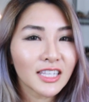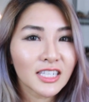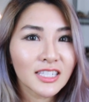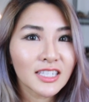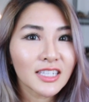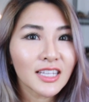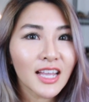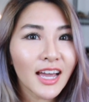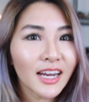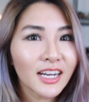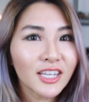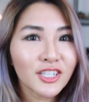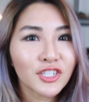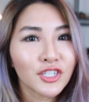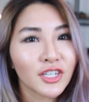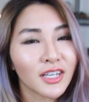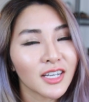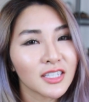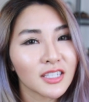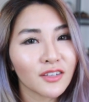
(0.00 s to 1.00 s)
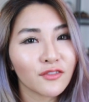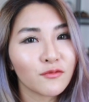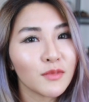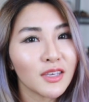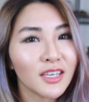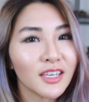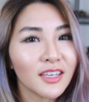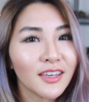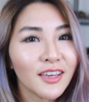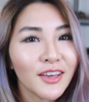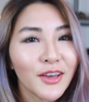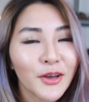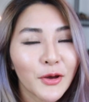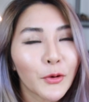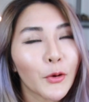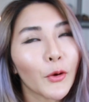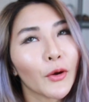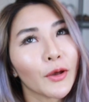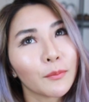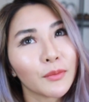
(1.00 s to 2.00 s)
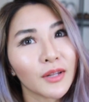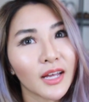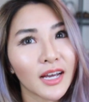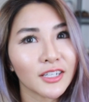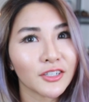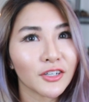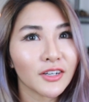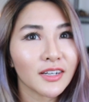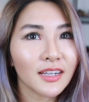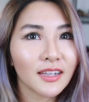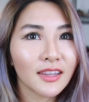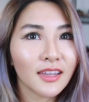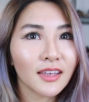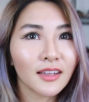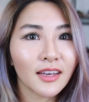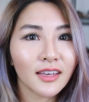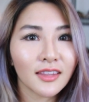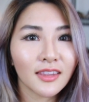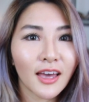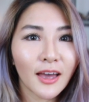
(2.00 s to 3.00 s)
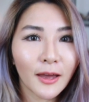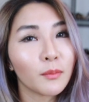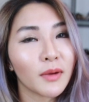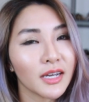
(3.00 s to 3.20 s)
the slightest chance of me going blind or anything like that.